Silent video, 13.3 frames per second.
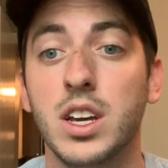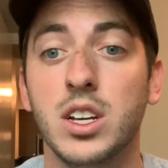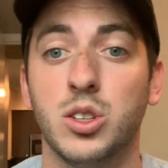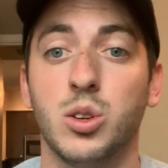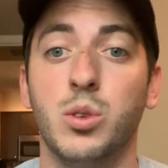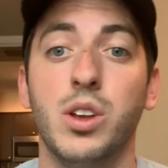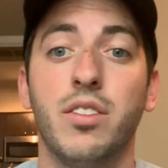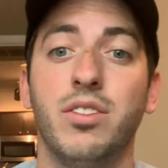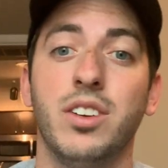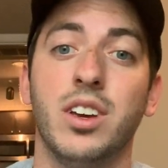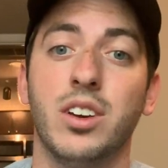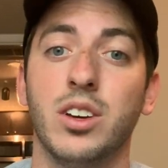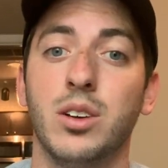So
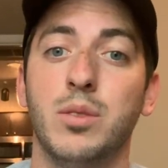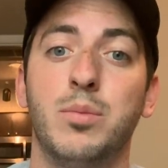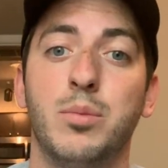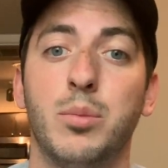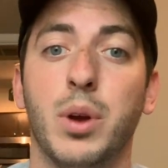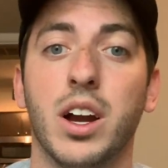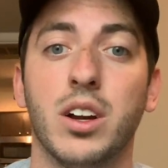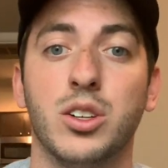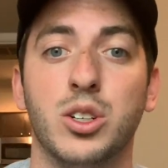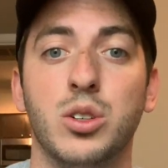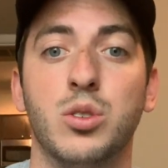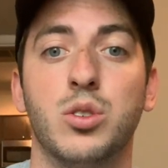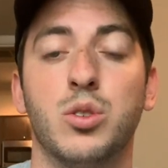definitely a good pair of
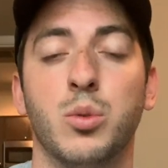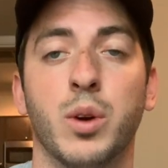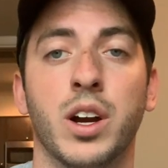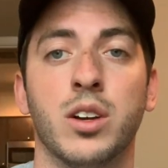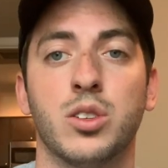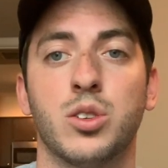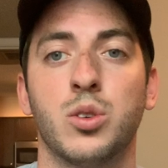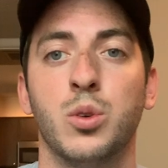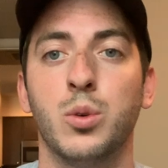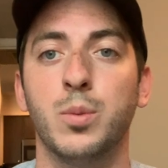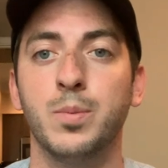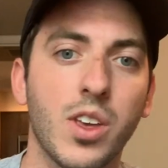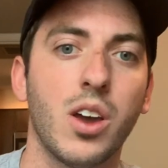shoes to wear to school.